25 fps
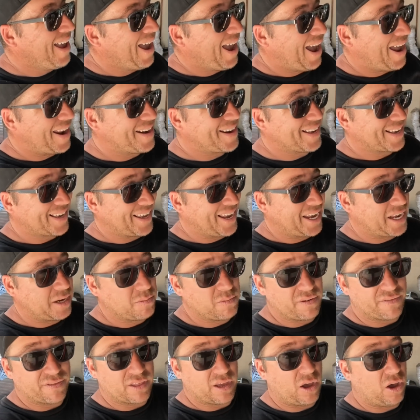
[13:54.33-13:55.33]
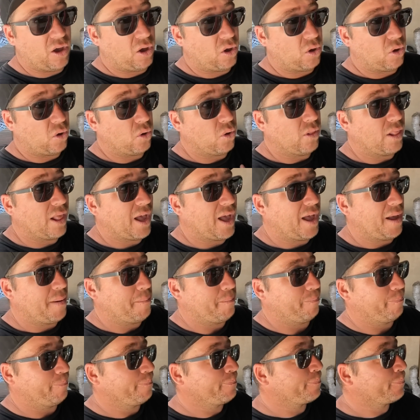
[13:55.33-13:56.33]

And again, with the whole